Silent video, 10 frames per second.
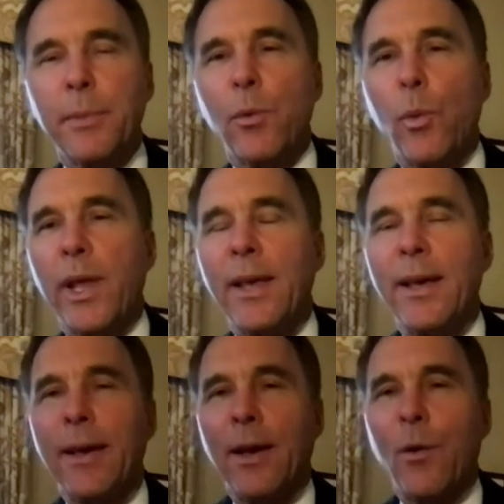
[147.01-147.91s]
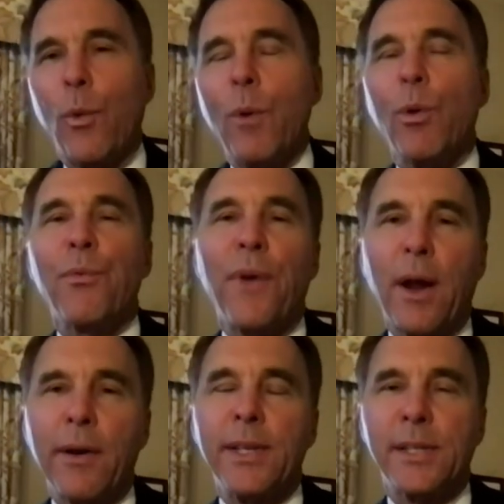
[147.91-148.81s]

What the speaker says: I mean, we were very